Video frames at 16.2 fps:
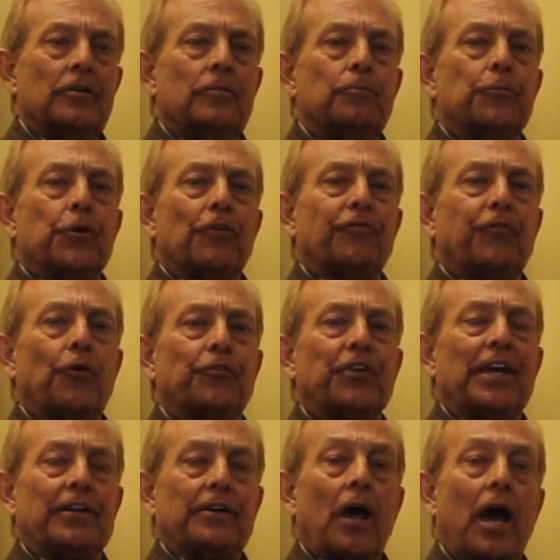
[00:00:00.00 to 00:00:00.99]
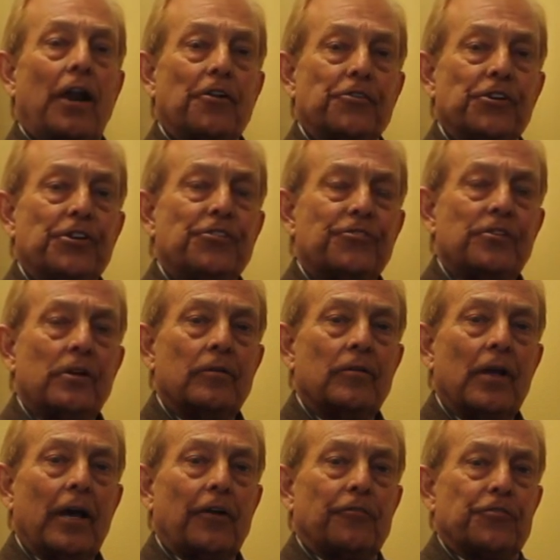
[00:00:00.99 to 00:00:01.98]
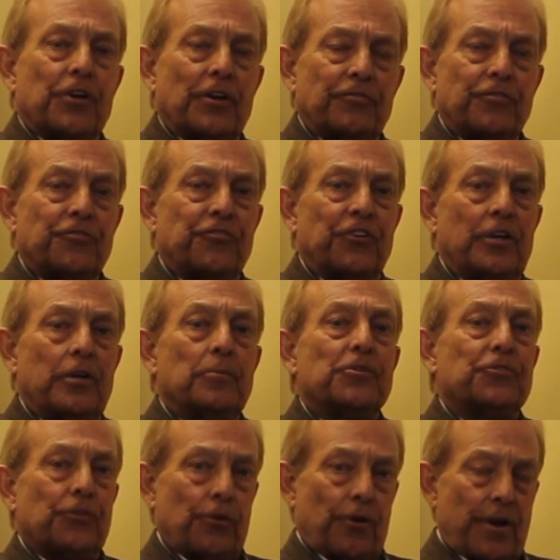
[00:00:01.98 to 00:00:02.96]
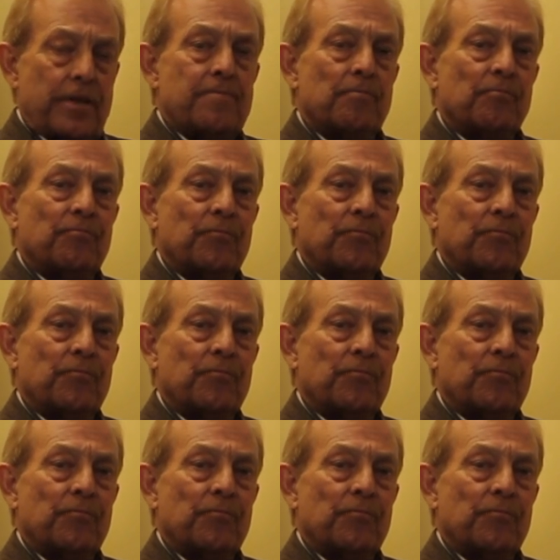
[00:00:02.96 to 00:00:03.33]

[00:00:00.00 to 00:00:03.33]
PureFlow Technologies out of Jefferson City, Missouri,